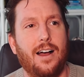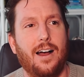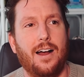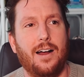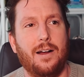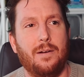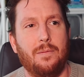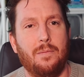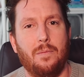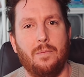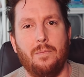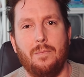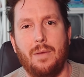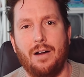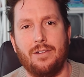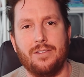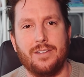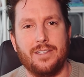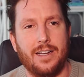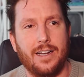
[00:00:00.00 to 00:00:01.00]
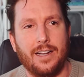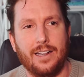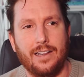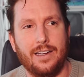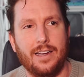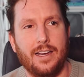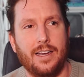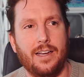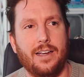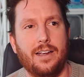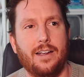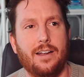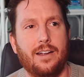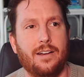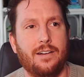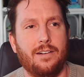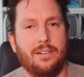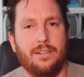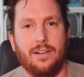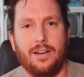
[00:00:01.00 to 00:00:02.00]
mountains in Italy,
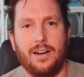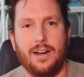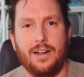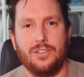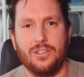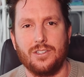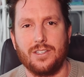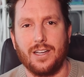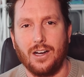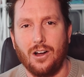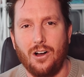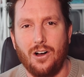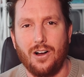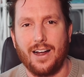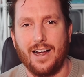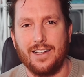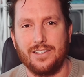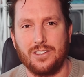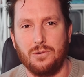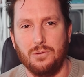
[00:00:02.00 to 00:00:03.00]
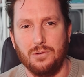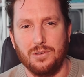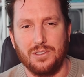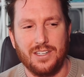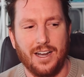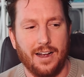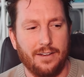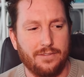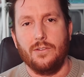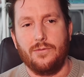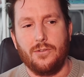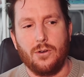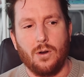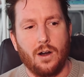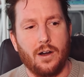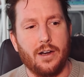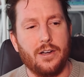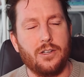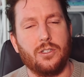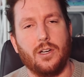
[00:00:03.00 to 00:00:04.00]
and just like all kinds of cool stuff. So if you
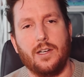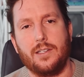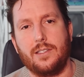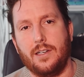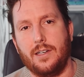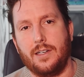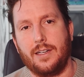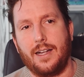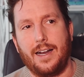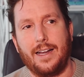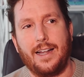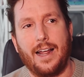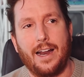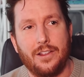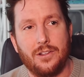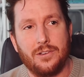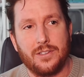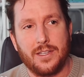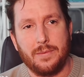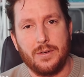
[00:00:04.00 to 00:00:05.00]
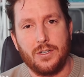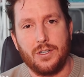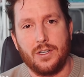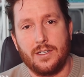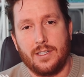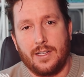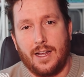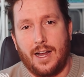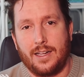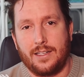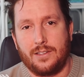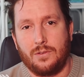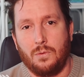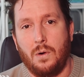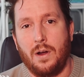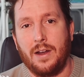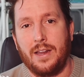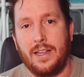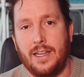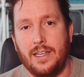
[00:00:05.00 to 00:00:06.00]
are interested in kind of getting those images, that's
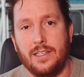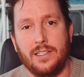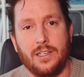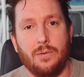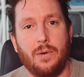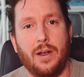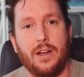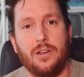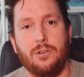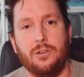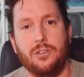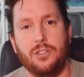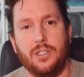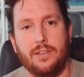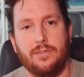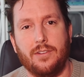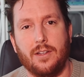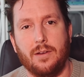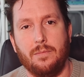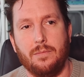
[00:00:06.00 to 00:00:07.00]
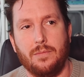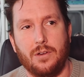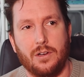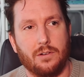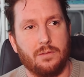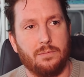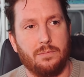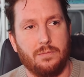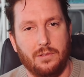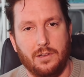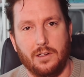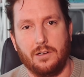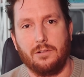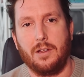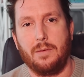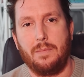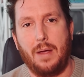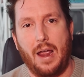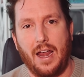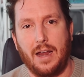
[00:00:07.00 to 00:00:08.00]
one easy way to achieve them. You're
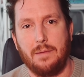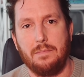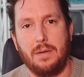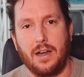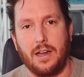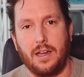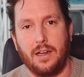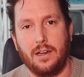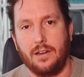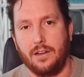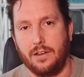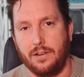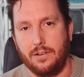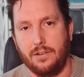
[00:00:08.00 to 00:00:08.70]
literally paying money